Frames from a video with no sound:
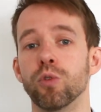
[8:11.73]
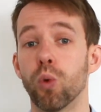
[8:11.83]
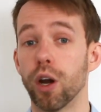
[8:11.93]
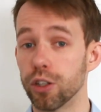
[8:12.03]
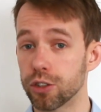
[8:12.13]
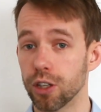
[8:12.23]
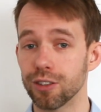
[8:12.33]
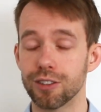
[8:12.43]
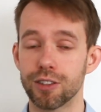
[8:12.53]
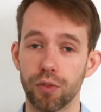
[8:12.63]
where I
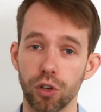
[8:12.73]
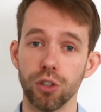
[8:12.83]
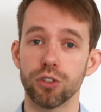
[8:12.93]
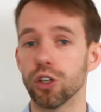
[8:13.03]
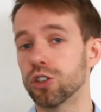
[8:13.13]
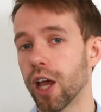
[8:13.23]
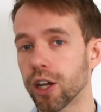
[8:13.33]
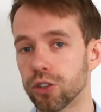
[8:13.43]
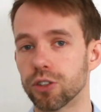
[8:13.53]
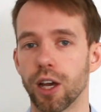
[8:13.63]
discussed several such
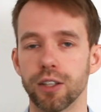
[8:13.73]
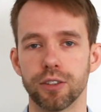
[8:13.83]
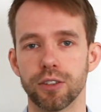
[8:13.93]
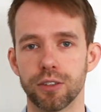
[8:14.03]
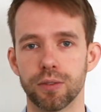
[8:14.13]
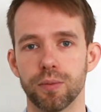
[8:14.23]
exercises.